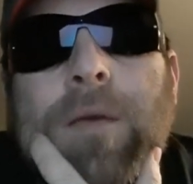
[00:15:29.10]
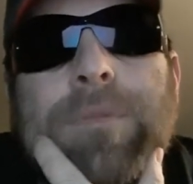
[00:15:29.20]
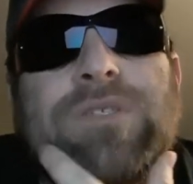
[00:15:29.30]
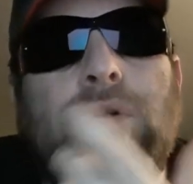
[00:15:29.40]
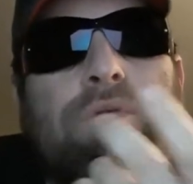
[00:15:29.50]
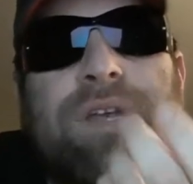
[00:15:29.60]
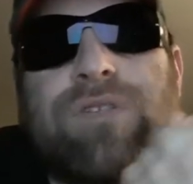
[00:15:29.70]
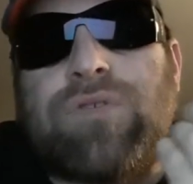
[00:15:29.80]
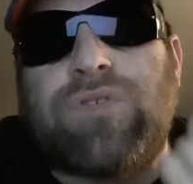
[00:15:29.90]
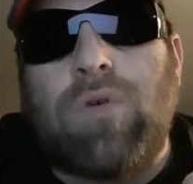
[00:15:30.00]
But certain things
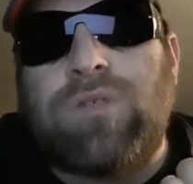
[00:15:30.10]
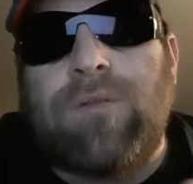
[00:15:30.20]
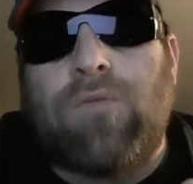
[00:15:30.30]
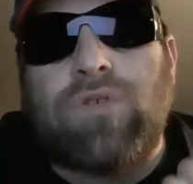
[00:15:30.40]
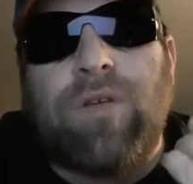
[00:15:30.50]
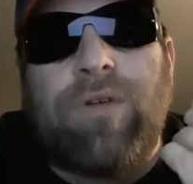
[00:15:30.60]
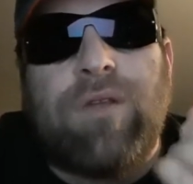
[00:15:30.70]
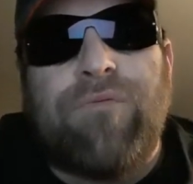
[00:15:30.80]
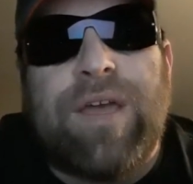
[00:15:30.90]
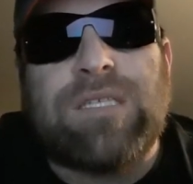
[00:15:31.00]
that are so subversive and
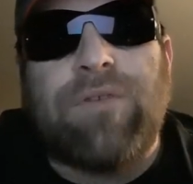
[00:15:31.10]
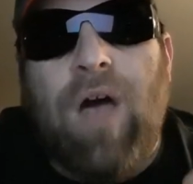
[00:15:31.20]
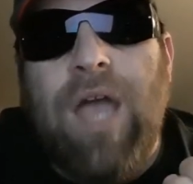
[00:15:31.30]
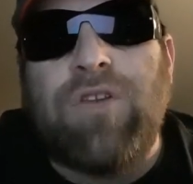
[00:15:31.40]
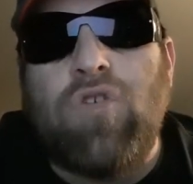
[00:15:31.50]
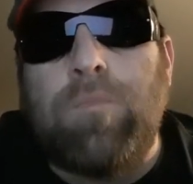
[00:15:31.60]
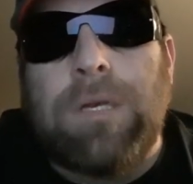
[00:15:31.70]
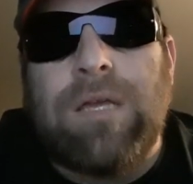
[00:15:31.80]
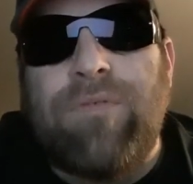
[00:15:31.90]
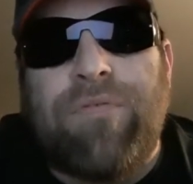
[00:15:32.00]
invasive, I do
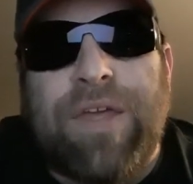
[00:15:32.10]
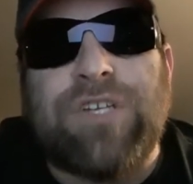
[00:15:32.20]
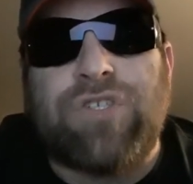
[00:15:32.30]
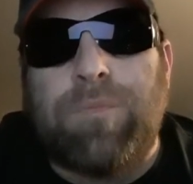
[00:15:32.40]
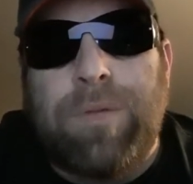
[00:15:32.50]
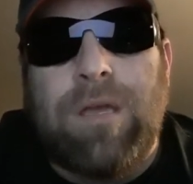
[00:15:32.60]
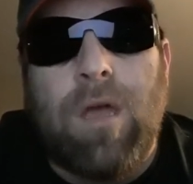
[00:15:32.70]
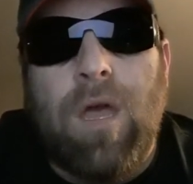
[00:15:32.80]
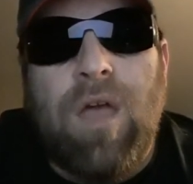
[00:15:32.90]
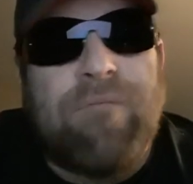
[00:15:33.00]
believe that they should be
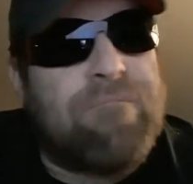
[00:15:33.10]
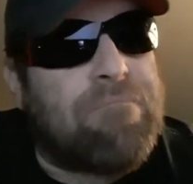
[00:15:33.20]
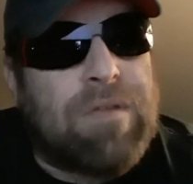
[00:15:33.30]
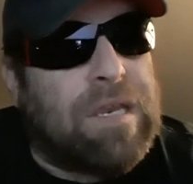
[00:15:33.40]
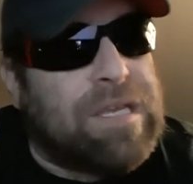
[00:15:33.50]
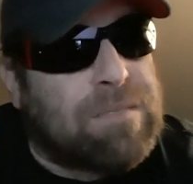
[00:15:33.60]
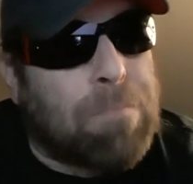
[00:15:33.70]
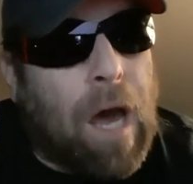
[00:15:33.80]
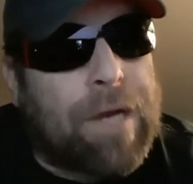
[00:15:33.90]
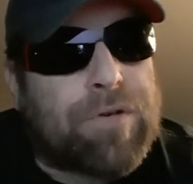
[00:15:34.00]
at least
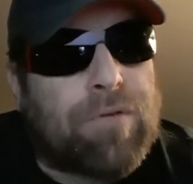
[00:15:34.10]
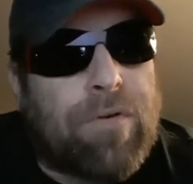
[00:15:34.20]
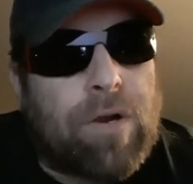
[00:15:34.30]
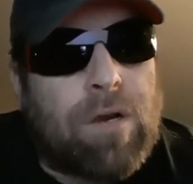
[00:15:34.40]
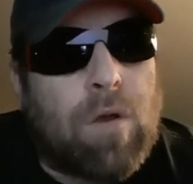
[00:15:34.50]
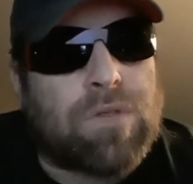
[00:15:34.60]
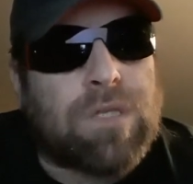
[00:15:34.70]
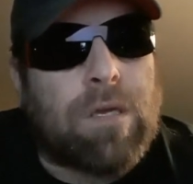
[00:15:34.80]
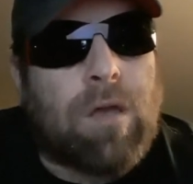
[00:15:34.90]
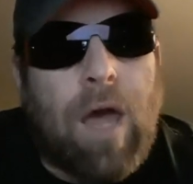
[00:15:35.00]
monitored very
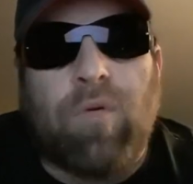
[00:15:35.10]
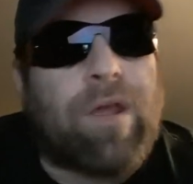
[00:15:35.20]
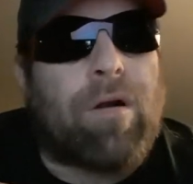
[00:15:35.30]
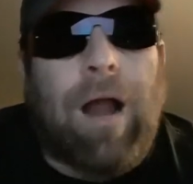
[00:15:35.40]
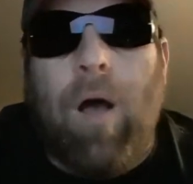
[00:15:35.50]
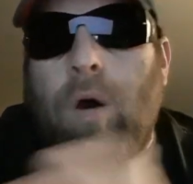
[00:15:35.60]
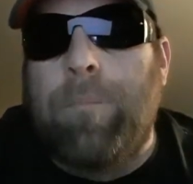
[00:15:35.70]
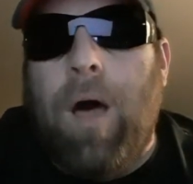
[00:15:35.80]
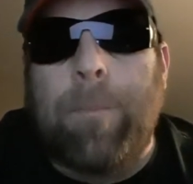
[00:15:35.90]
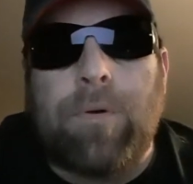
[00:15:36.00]
closely. I don't care how
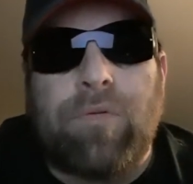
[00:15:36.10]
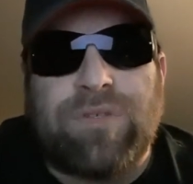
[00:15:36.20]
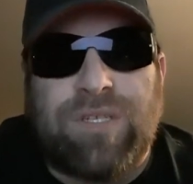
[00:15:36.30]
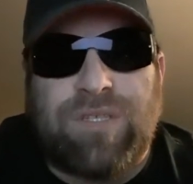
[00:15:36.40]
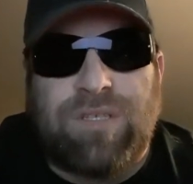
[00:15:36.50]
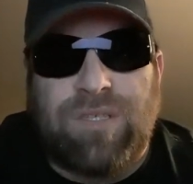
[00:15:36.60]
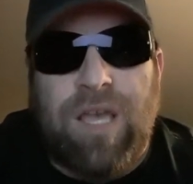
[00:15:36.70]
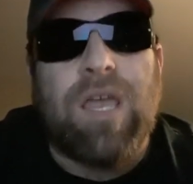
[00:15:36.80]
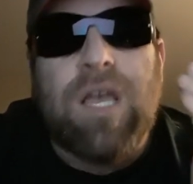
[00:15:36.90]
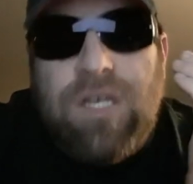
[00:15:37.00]
unpopular this is to
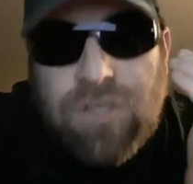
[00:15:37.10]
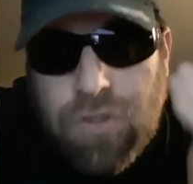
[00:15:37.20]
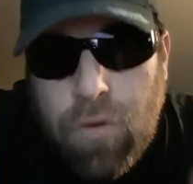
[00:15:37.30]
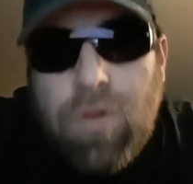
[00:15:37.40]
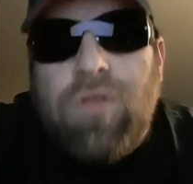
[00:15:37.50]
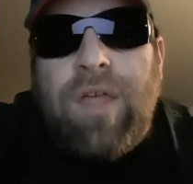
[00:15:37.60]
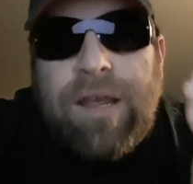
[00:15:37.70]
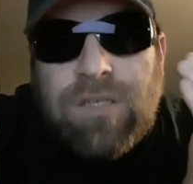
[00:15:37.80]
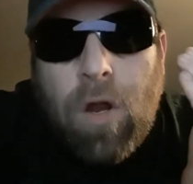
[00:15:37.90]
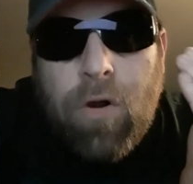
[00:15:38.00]
say, certain
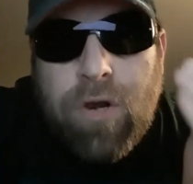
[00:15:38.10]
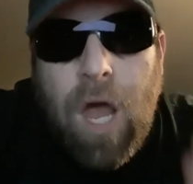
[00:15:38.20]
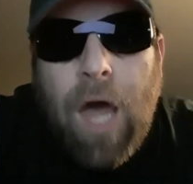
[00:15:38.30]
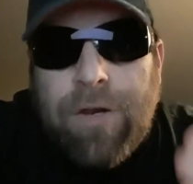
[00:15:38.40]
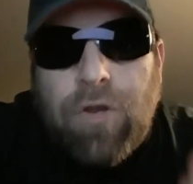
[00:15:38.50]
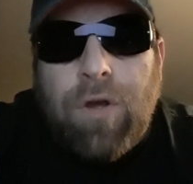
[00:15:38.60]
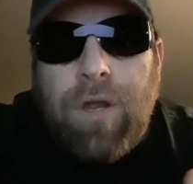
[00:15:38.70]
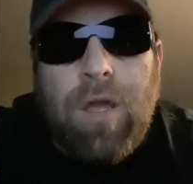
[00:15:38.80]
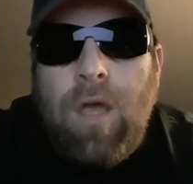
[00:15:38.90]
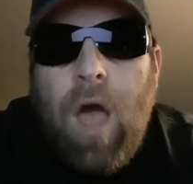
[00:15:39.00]
things are not
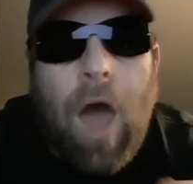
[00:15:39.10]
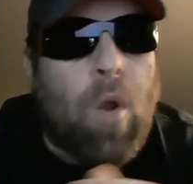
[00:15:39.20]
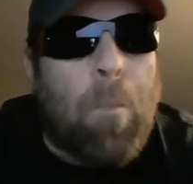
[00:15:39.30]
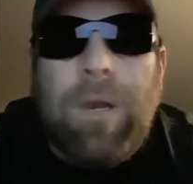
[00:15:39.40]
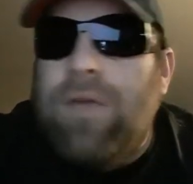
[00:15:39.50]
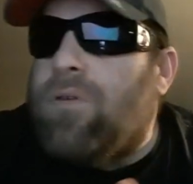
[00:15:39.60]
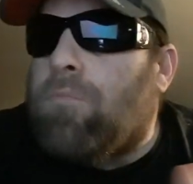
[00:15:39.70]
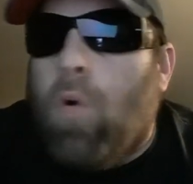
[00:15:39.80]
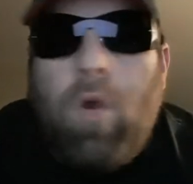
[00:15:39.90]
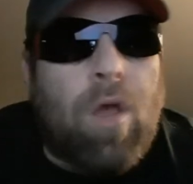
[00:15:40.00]
good. I don't believe in
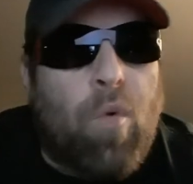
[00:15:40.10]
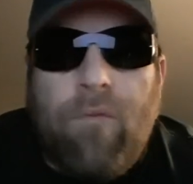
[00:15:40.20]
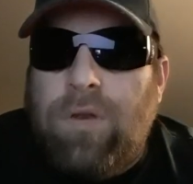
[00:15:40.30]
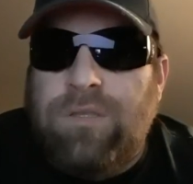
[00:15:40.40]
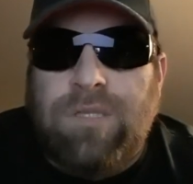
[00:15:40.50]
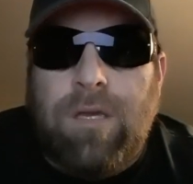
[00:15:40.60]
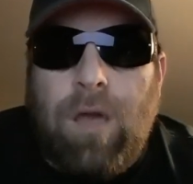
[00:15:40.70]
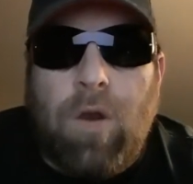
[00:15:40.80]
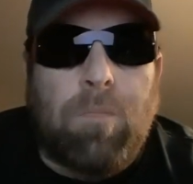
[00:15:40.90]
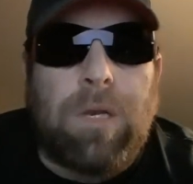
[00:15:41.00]
moral equivalency.
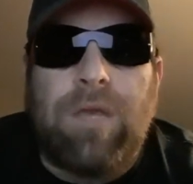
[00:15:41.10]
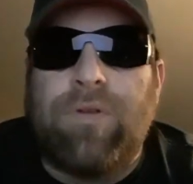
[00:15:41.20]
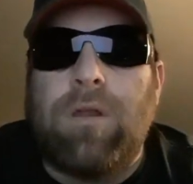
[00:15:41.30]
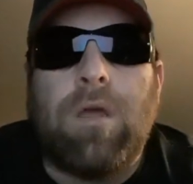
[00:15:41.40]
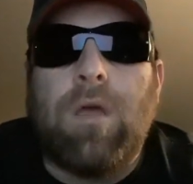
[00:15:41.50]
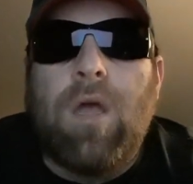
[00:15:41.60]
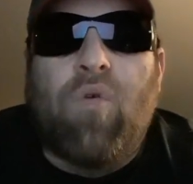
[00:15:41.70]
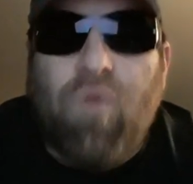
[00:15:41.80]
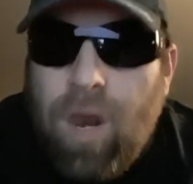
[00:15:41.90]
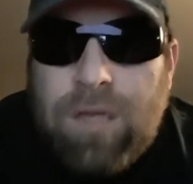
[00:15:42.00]
I don't believe in
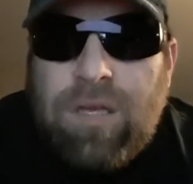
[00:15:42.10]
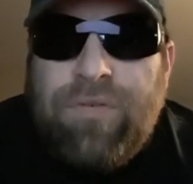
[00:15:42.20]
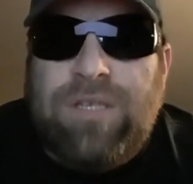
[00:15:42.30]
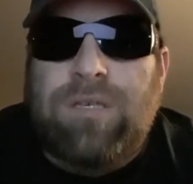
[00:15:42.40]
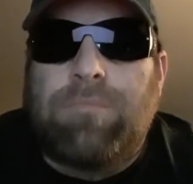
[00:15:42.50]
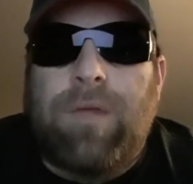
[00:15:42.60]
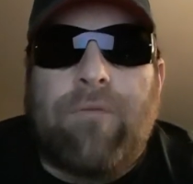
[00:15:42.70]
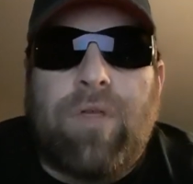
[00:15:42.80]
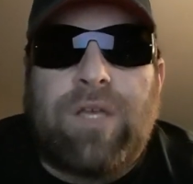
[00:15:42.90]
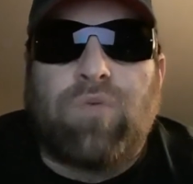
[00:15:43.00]
relativism,
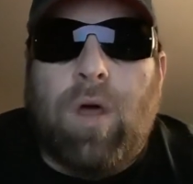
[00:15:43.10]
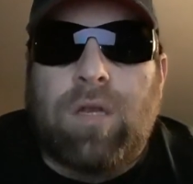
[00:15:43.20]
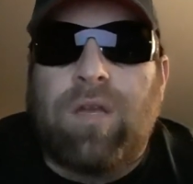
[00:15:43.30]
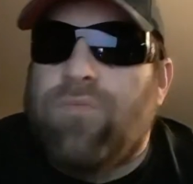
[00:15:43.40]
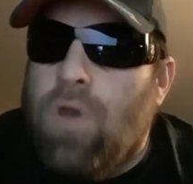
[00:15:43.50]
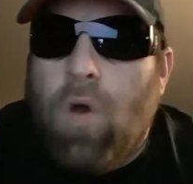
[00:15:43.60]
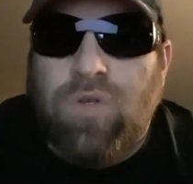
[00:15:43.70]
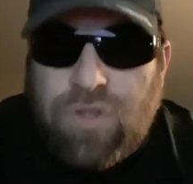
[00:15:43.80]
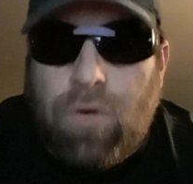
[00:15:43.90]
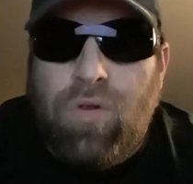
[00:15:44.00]
everything's relative. No,
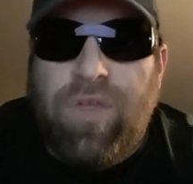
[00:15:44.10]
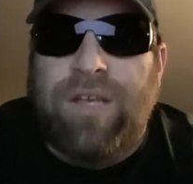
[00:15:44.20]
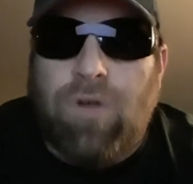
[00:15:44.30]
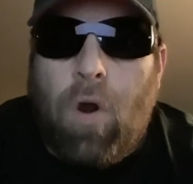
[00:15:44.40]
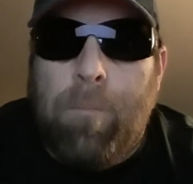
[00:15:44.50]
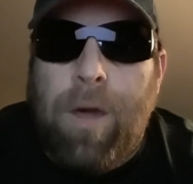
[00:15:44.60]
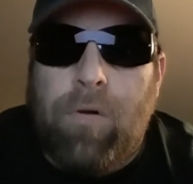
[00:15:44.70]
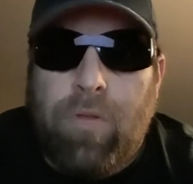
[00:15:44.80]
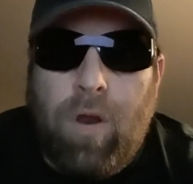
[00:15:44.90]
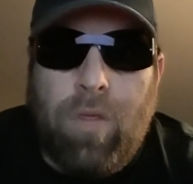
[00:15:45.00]
certain things are
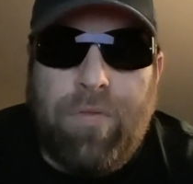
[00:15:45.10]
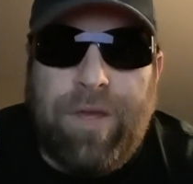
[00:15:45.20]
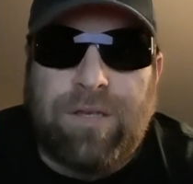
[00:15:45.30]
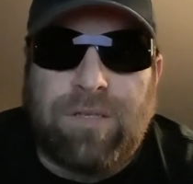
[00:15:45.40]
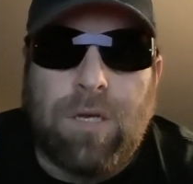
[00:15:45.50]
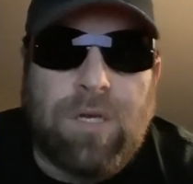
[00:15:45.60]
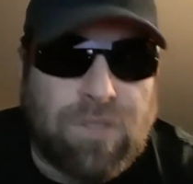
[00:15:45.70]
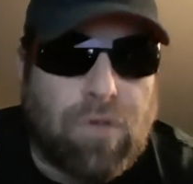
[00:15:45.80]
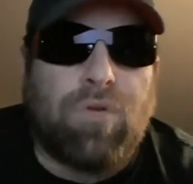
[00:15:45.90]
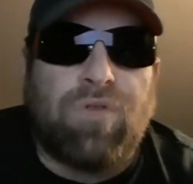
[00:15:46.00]
better than other things.
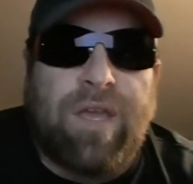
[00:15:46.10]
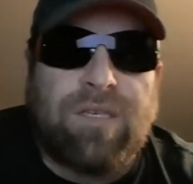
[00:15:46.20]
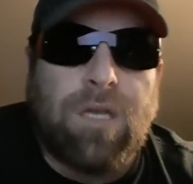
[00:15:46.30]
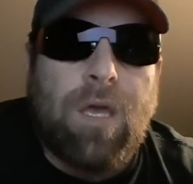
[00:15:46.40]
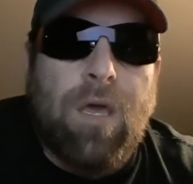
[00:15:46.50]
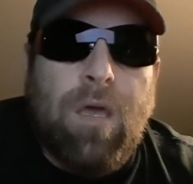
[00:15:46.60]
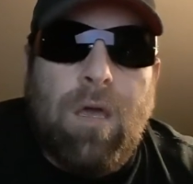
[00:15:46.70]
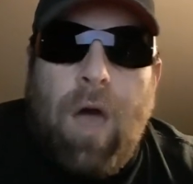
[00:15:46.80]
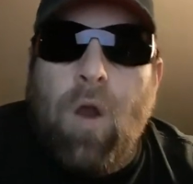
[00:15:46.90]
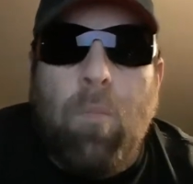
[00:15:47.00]
Certain things,
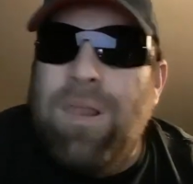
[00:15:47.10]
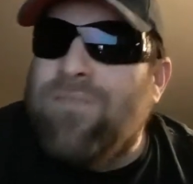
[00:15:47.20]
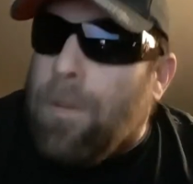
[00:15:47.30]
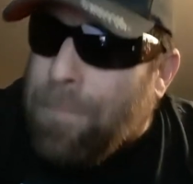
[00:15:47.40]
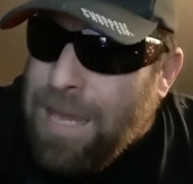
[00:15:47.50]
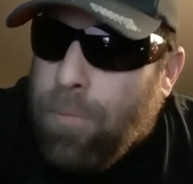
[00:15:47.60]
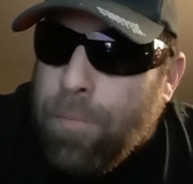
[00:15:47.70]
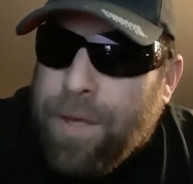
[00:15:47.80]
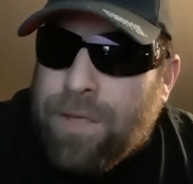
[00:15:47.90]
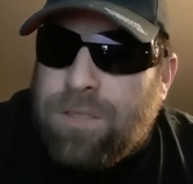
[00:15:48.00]
I don't believe in a people
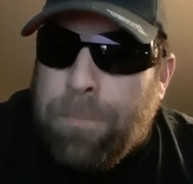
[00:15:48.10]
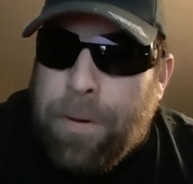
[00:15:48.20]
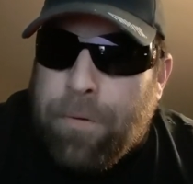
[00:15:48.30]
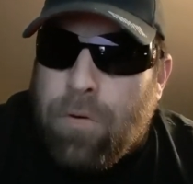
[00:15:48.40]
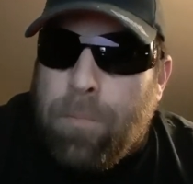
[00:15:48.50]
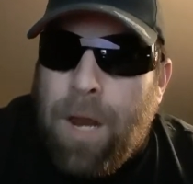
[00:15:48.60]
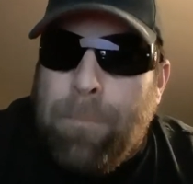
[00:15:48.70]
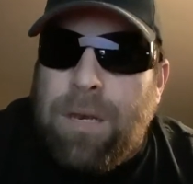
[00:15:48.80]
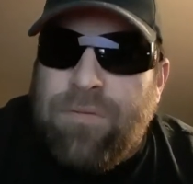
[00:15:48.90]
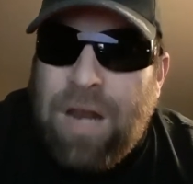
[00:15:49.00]
being superior, but I
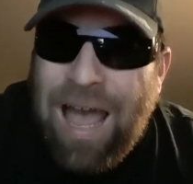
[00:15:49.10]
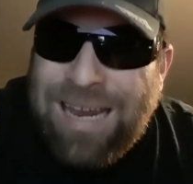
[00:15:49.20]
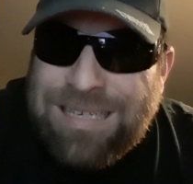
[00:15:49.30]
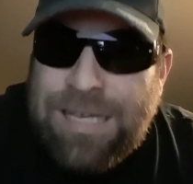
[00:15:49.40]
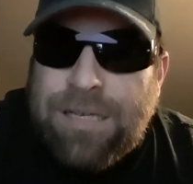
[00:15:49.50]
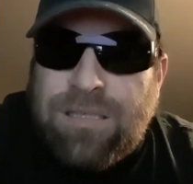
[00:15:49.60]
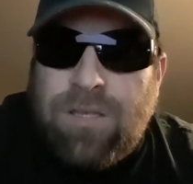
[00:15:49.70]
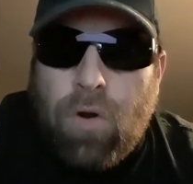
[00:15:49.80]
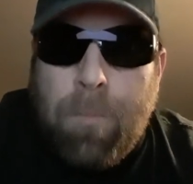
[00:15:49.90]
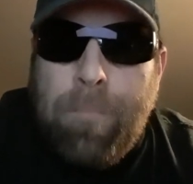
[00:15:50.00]
believe in ideas
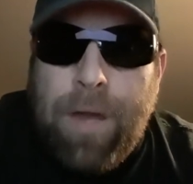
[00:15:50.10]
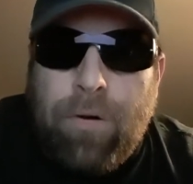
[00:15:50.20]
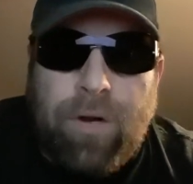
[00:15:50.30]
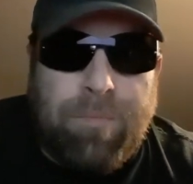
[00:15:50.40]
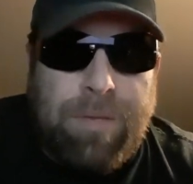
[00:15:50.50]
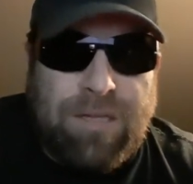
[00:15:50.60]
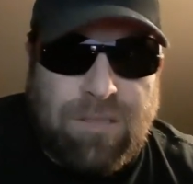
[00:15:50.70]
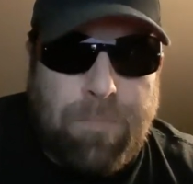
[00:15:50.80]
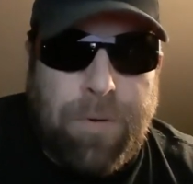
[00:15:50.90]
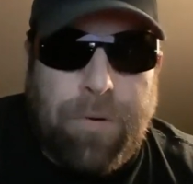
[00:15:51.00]
that are better and being
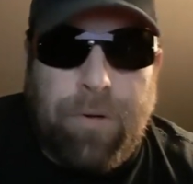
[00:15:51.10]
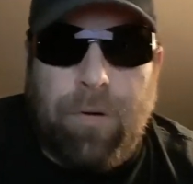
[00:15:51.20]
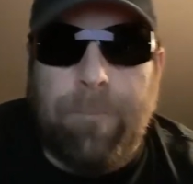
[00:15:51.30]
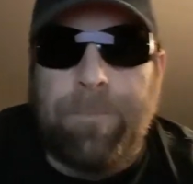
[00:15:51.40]
superior.